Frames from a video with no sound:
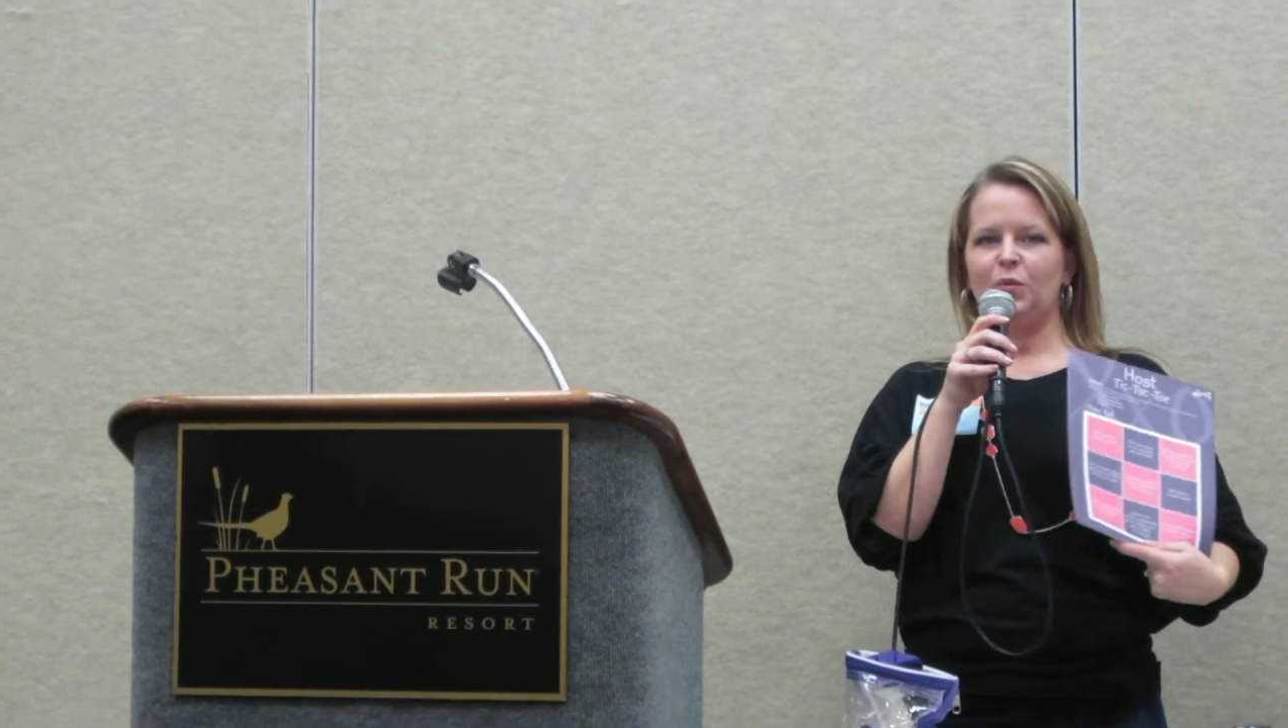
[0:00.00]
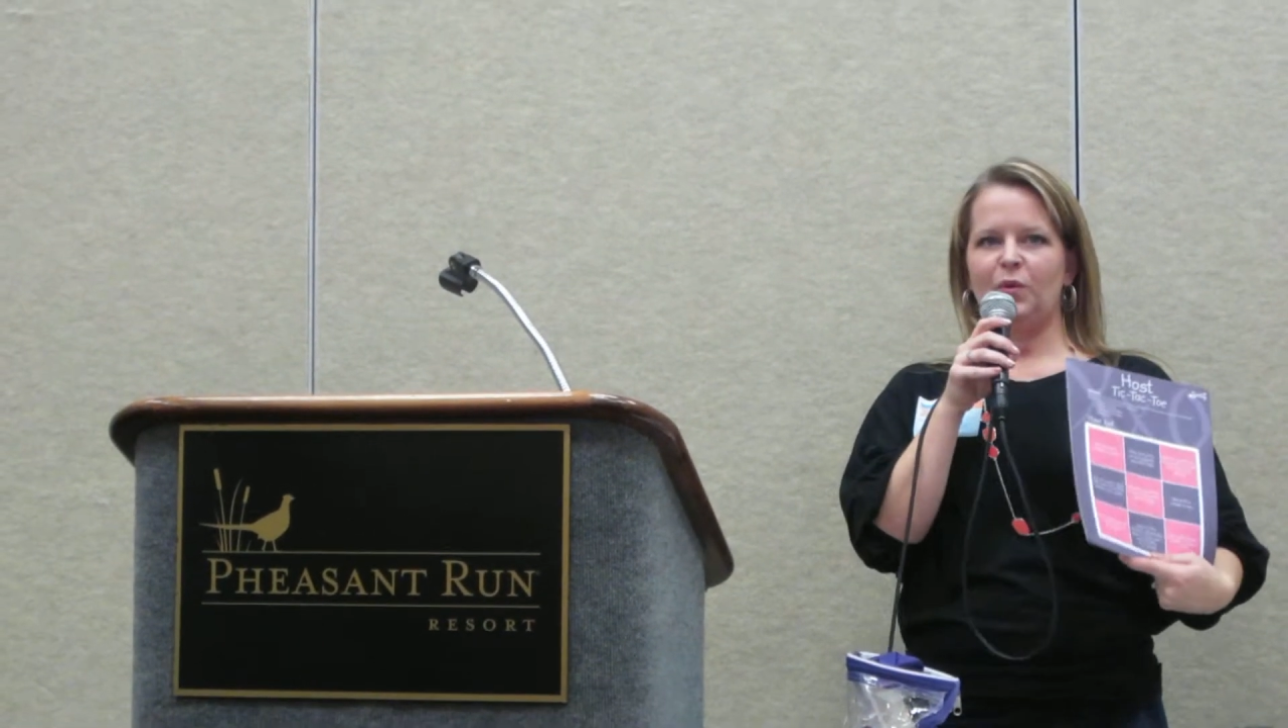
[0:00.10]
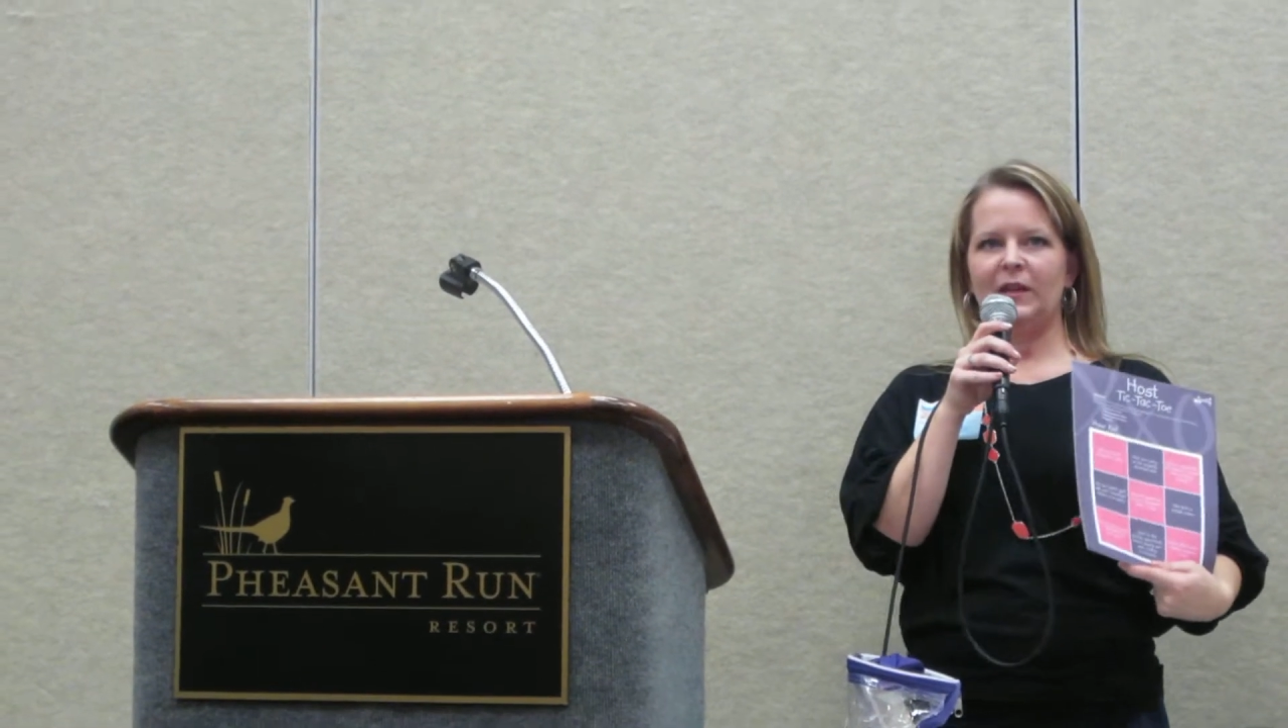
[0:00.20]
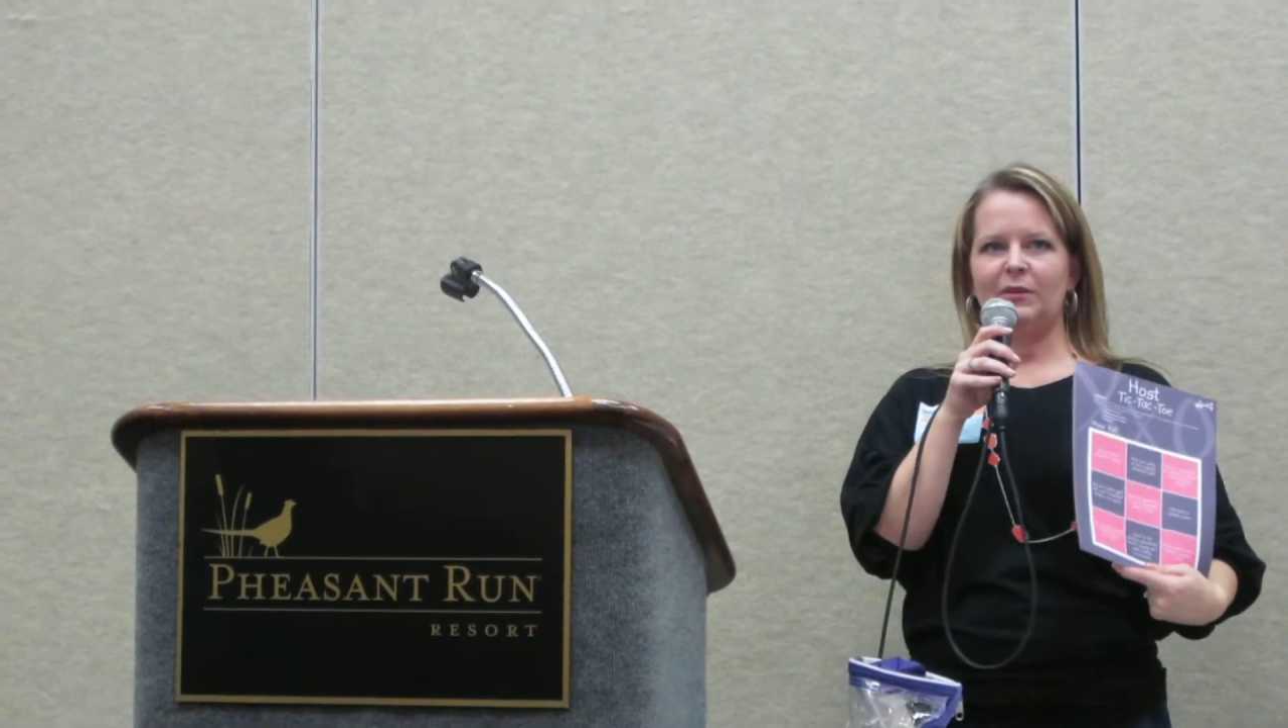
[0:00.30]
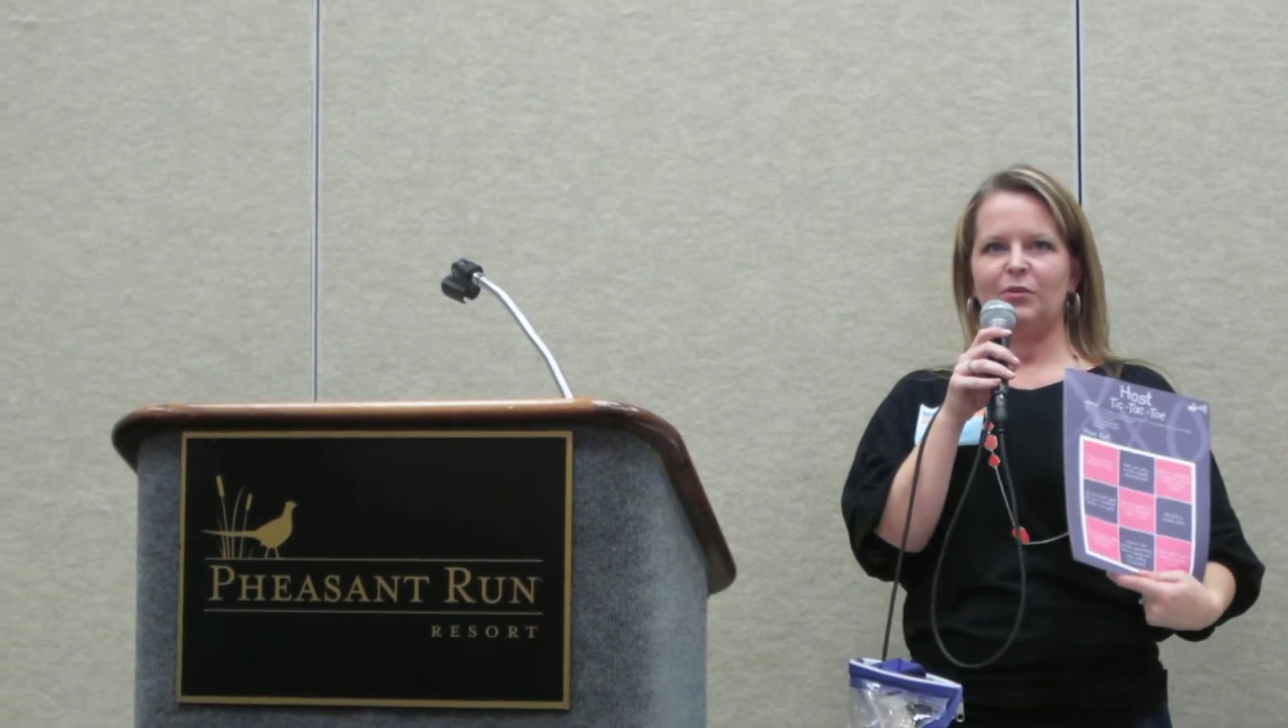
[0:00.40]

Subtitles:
what the